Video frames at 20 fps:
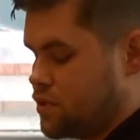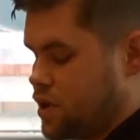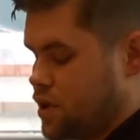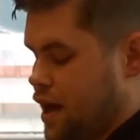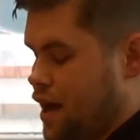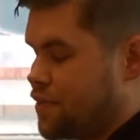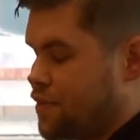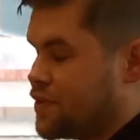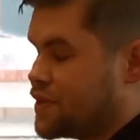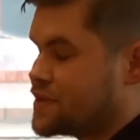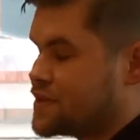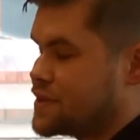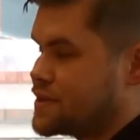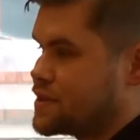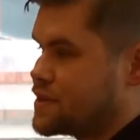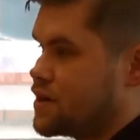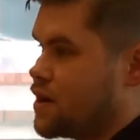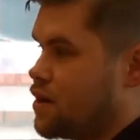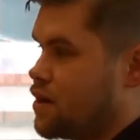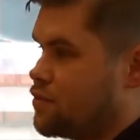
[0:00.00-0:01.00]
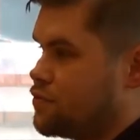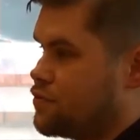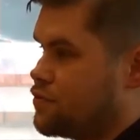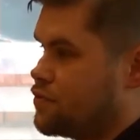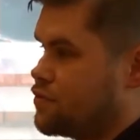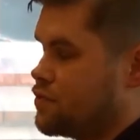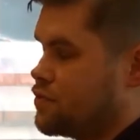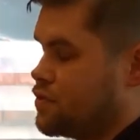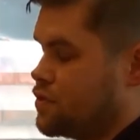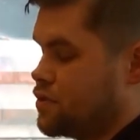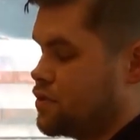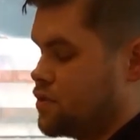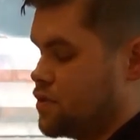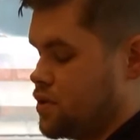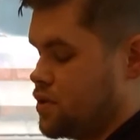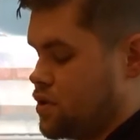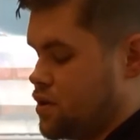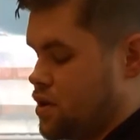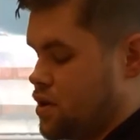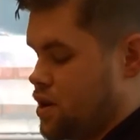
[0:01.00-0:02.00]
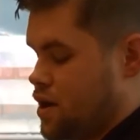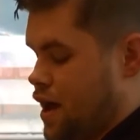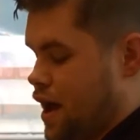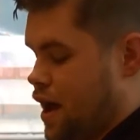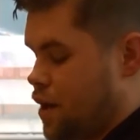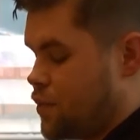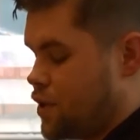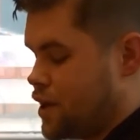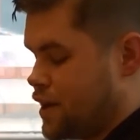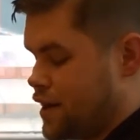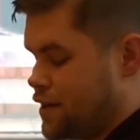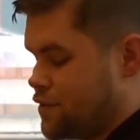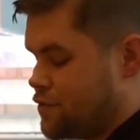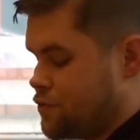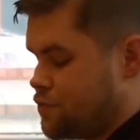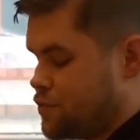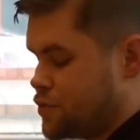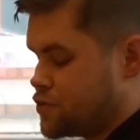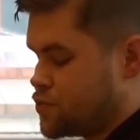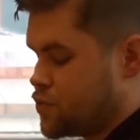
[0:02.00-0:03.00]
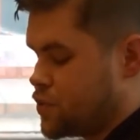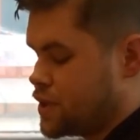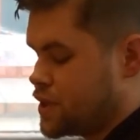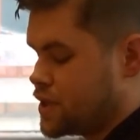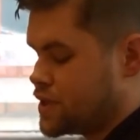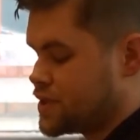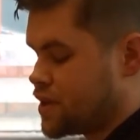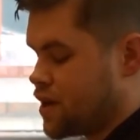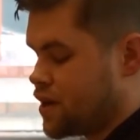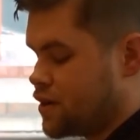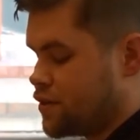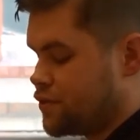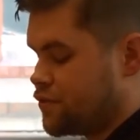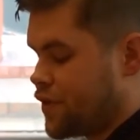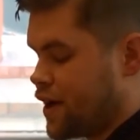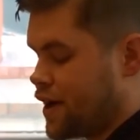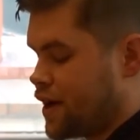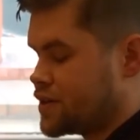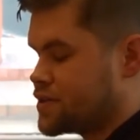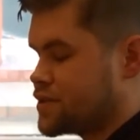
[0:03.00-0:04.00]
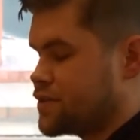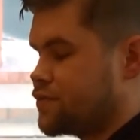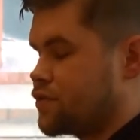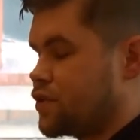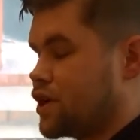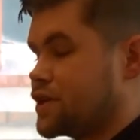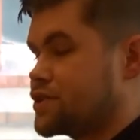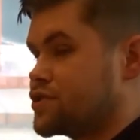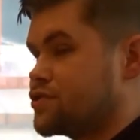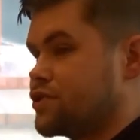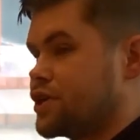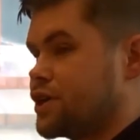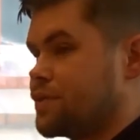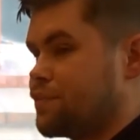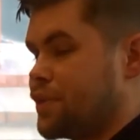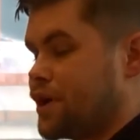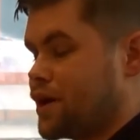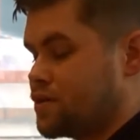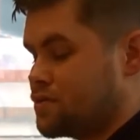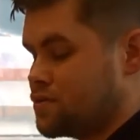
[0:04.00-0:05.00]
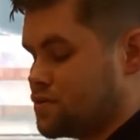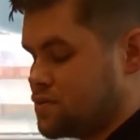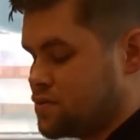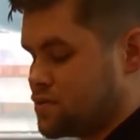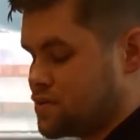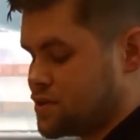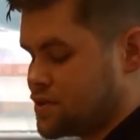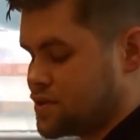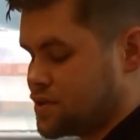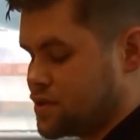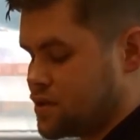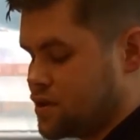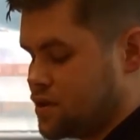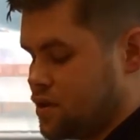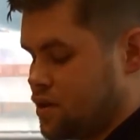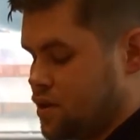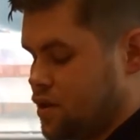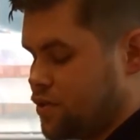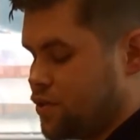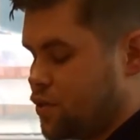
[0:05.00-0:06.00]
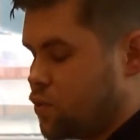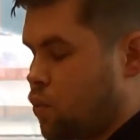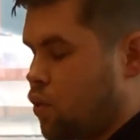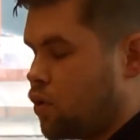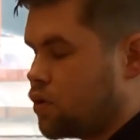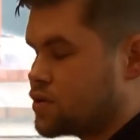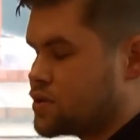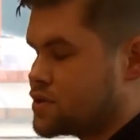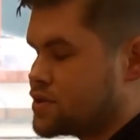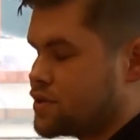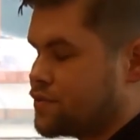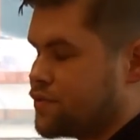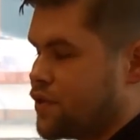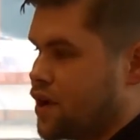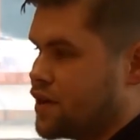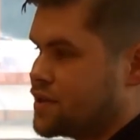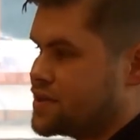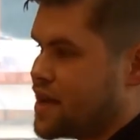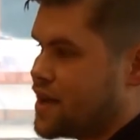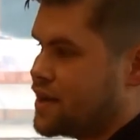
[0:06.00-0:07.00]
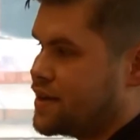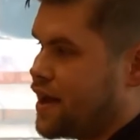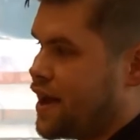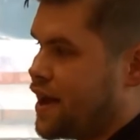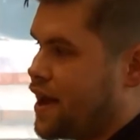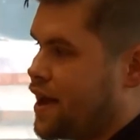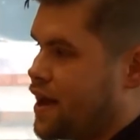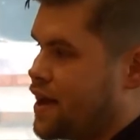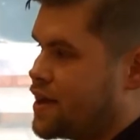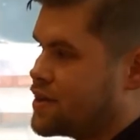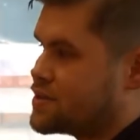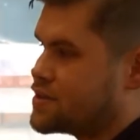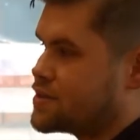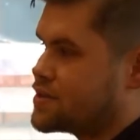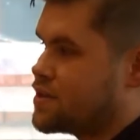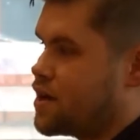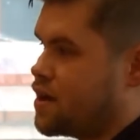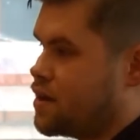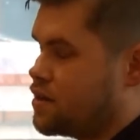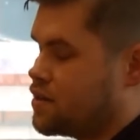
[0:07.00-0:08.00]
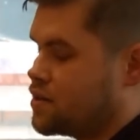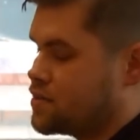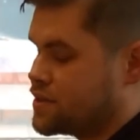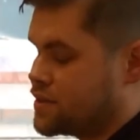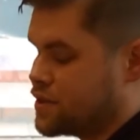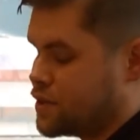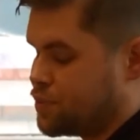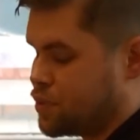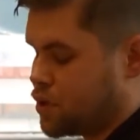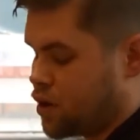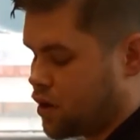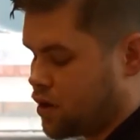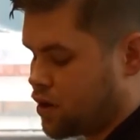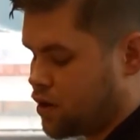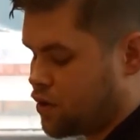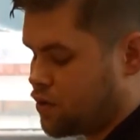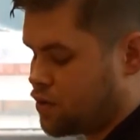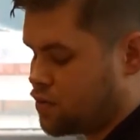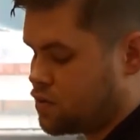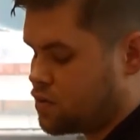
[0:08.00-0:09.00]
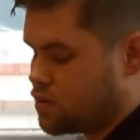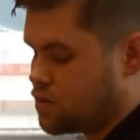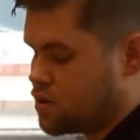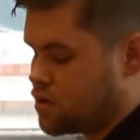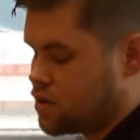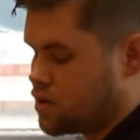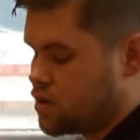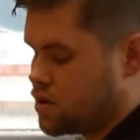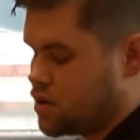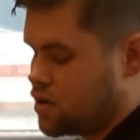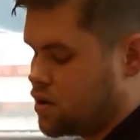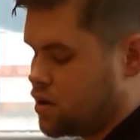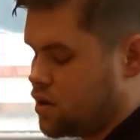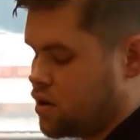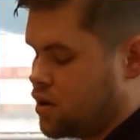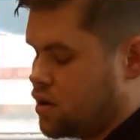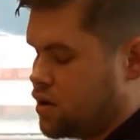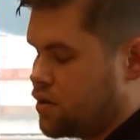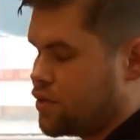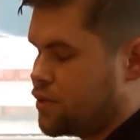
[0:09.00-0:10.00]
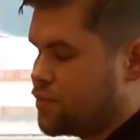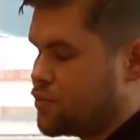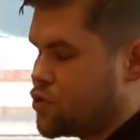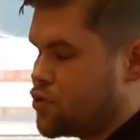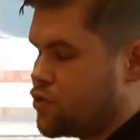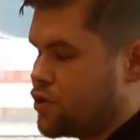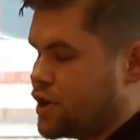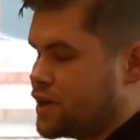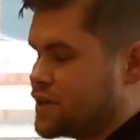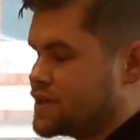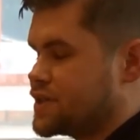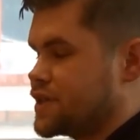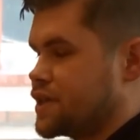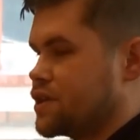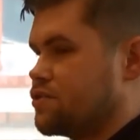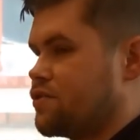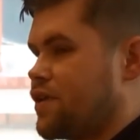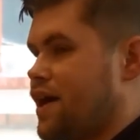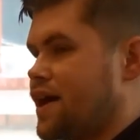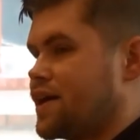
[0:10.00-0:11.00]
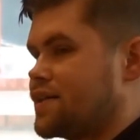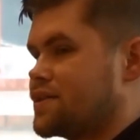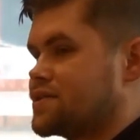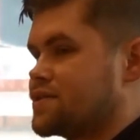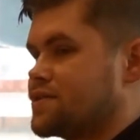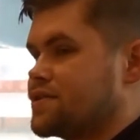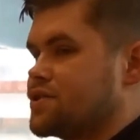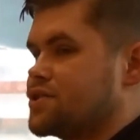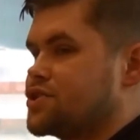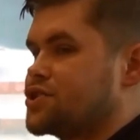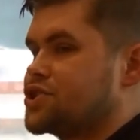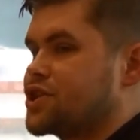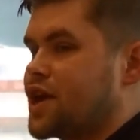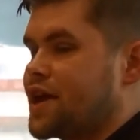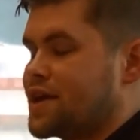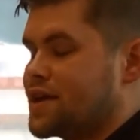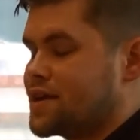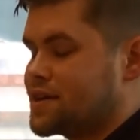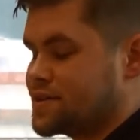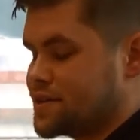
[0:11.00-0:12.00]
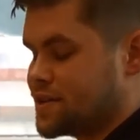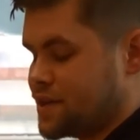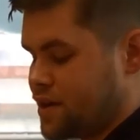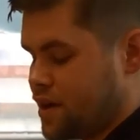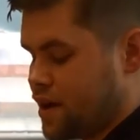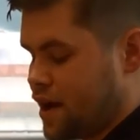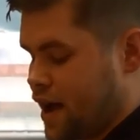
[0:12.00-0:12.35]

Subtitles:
And this is love, how we live between the side effects of glittering pills, the wads of her dead hair snarled in the plug hole, the morning cigarette that shakes in her